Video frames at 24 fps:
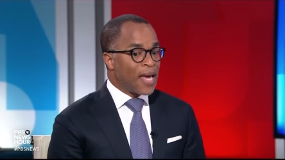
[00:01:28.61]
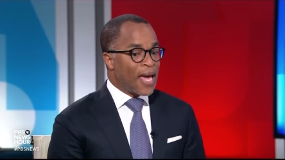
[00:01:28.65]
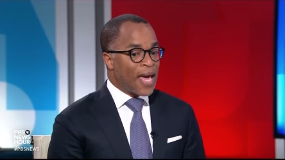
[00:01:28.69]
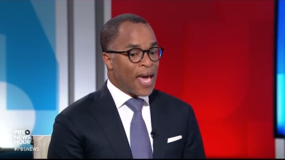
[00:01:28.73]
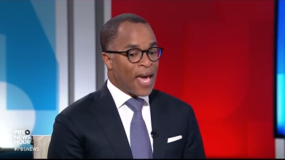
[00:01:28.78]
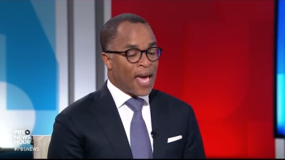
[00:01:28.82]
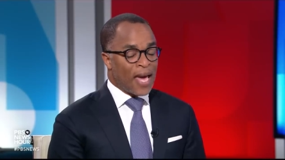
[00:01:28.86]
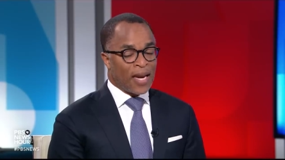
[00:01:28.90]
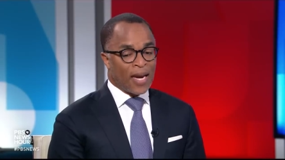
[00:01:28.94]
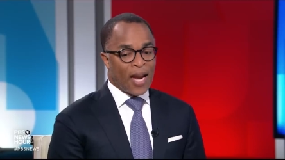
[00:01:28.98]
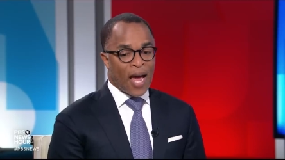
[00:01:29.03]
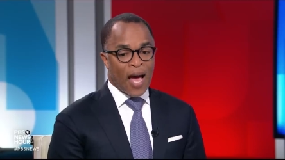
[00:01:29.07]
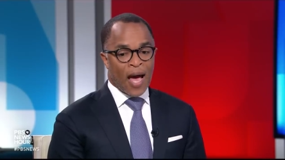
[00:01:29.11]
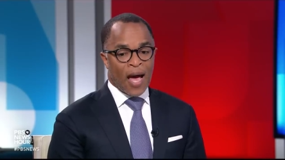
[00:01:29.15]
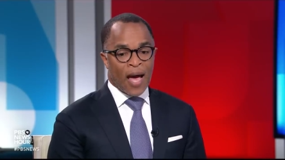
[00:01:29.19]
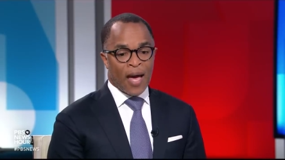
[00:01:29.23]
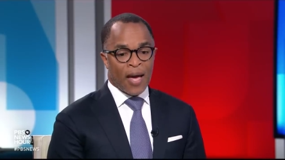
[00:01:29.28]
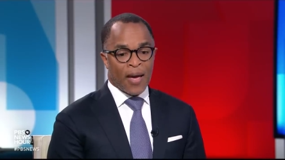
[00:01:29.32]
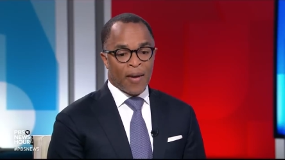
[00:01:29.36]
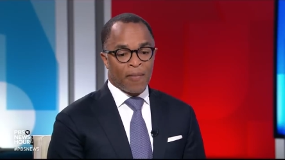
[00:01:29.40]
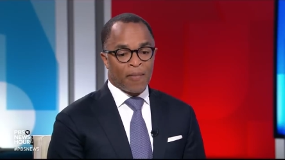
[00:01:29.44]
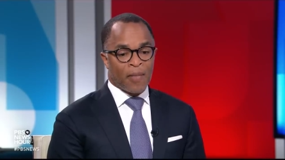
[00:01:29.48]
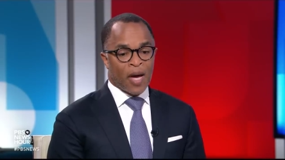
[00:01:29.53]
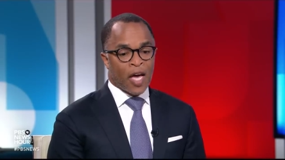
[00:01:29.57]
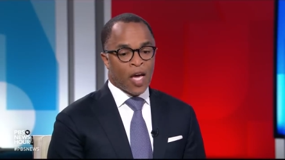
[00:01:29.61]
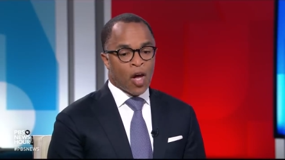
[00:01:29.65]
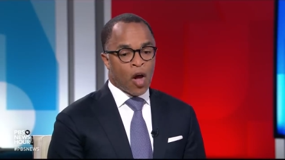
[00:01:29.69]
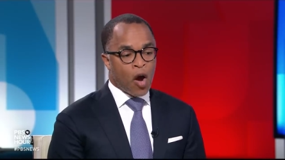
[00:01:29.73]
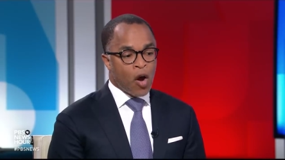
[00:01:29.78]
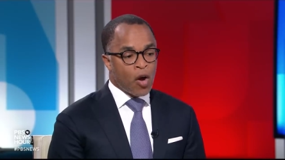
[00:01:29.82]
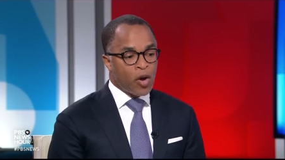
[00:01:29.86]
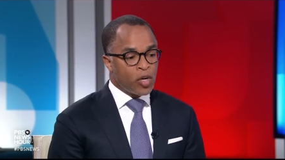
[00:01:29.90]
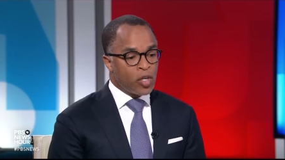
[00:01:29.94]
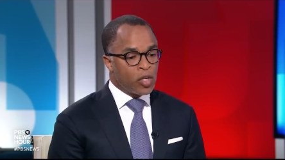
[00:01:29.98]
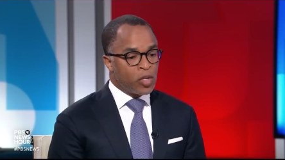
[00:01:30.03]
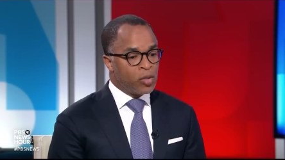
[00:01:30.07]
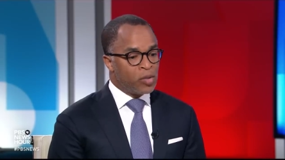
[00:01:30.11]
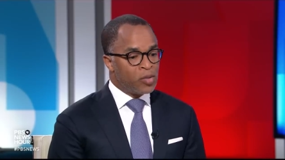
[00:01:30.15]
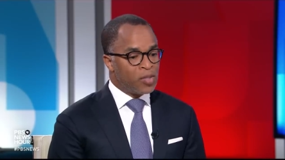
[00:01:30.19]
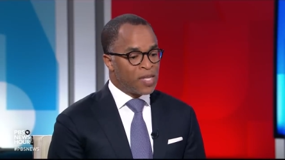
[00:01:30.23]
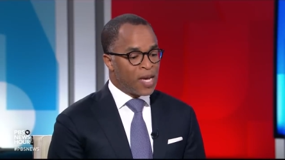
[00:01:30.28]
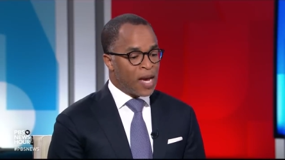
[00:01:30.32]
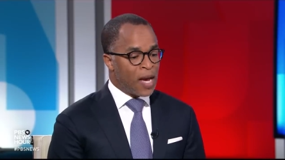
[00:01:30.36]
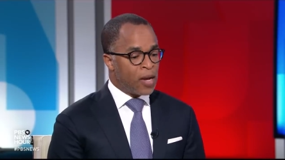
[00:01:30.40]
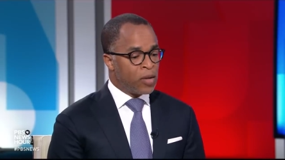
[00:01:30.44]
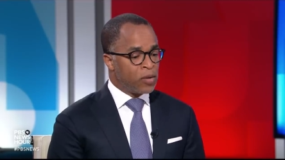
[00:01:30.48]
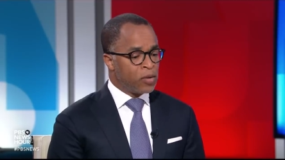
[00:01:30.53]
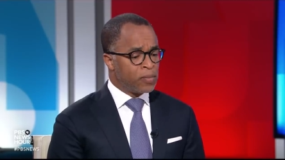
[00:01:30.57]
And I, my heart goes
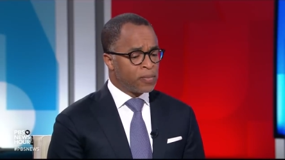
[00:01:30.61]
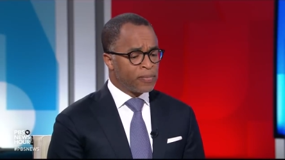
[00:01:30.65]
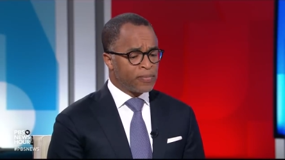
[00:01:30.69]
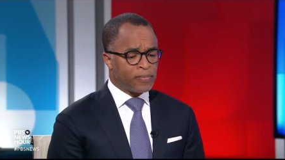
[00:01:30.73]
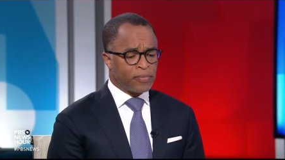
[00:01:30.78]
out